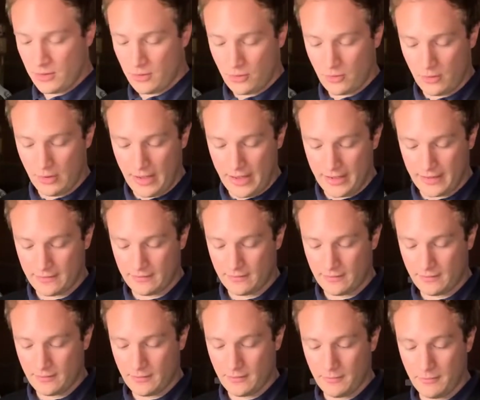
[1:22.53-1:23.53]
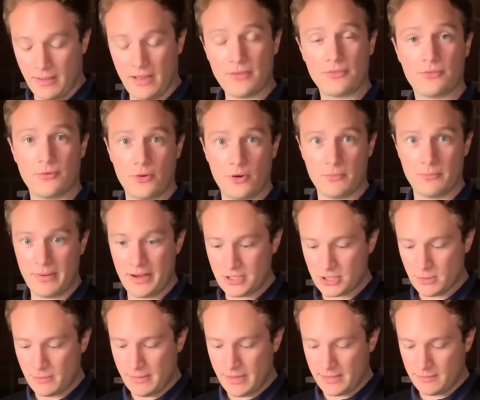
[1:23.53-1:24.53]
collect my third
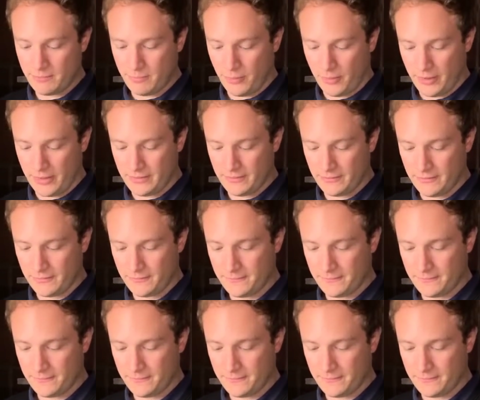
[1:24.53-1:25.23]
measurement point,